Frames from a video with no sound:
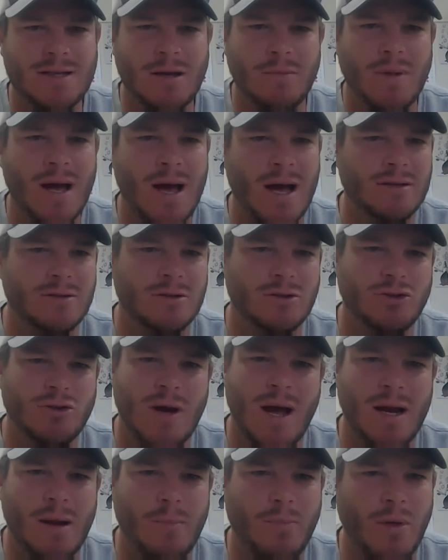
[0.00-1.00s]
some guys are
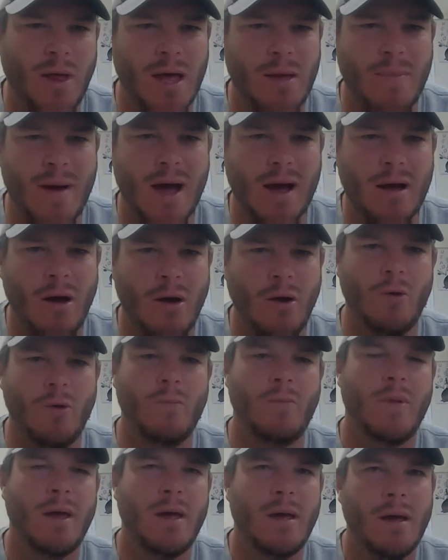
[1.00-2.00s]
trying to play back
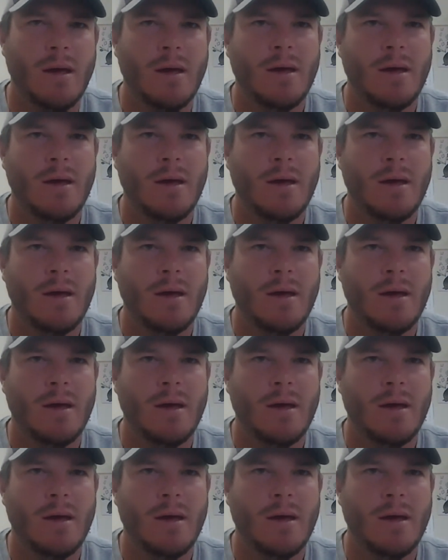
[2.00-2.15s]
home.